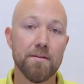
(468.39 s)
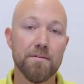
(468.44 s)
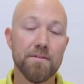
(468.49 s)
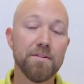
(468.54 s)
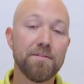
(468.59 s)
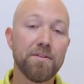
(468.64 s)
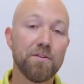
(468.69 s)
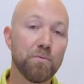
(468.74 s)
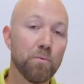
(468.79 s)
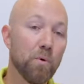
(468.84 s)

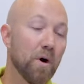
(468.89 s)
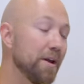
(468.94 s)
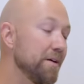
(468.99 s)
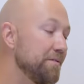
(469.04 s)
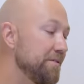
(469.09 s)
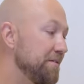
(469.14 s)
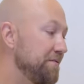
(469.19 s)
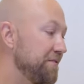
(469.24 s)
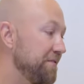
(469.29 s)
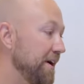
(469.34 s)
This is one
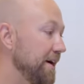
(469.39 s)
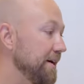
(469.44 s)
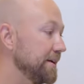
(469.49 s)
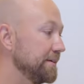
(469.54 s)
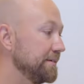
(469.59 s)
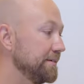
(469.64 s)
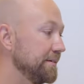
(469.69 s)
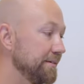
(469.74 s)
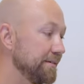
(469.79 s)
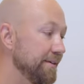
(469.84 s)
of the
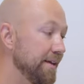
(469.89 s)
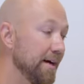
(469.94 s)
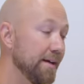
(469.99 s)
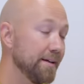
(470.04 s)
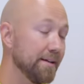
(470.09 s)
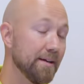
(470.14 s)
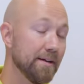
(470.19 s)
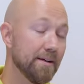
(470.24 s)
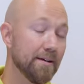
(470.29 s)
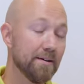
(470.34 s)
ficuses
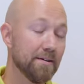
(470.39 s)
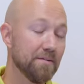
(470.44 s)
that